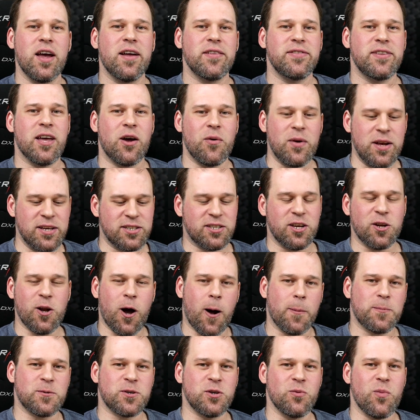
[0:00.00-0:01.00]
There is an
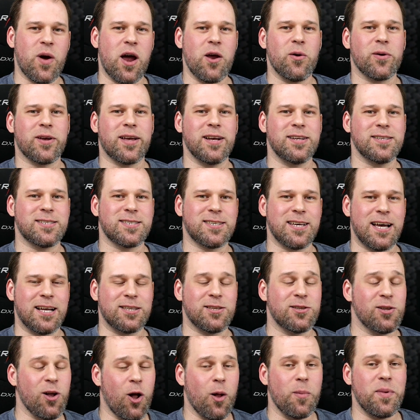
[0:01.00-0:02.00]
option where you can
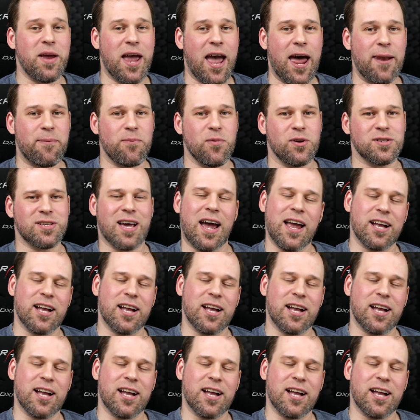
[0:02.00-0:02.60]
set Dolby Atmos.